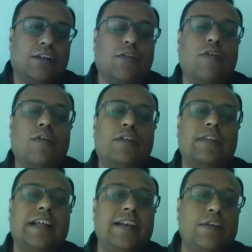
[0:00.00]
So
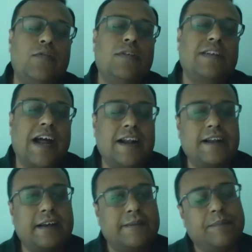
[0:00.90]
then you
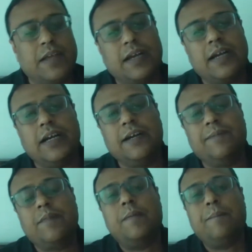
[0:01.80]
start
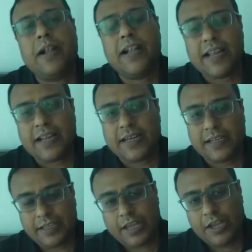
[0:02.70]
building
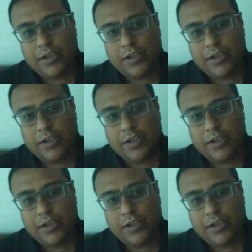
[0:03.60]
in